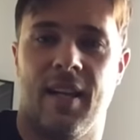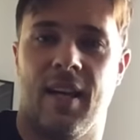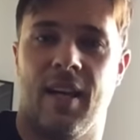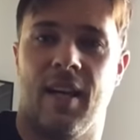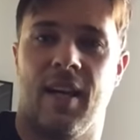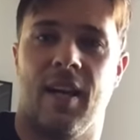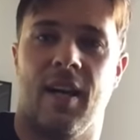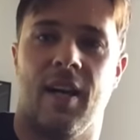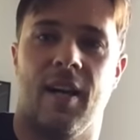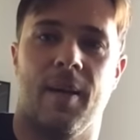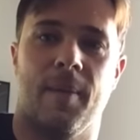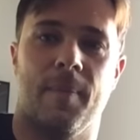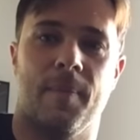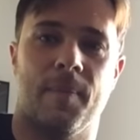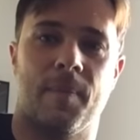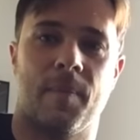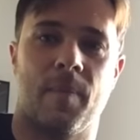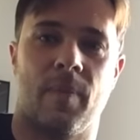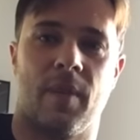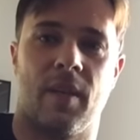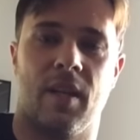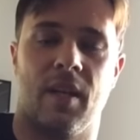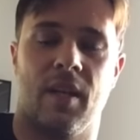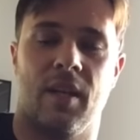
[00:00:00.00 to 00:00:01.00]
Um,
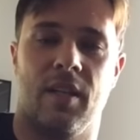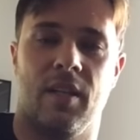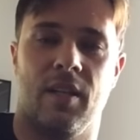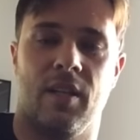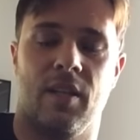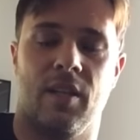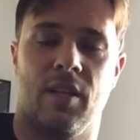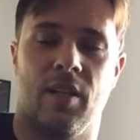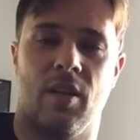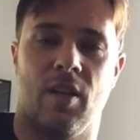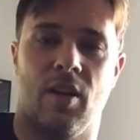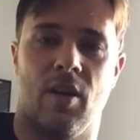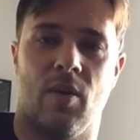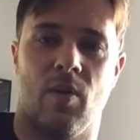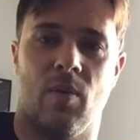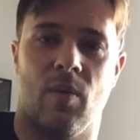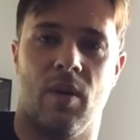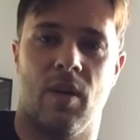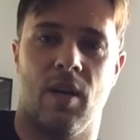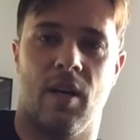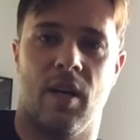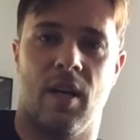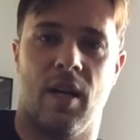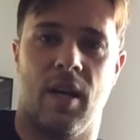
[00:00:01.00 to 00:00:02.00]
you know,
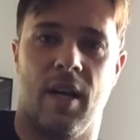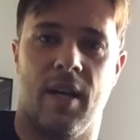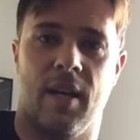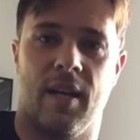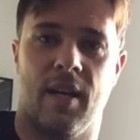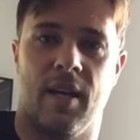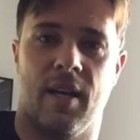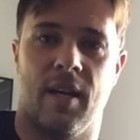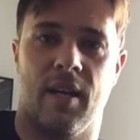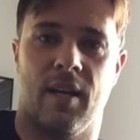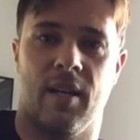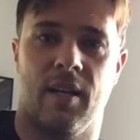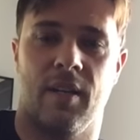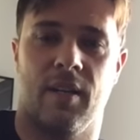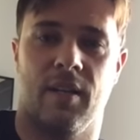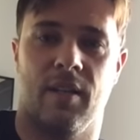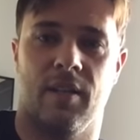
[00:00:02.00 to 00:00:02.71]
I, uh,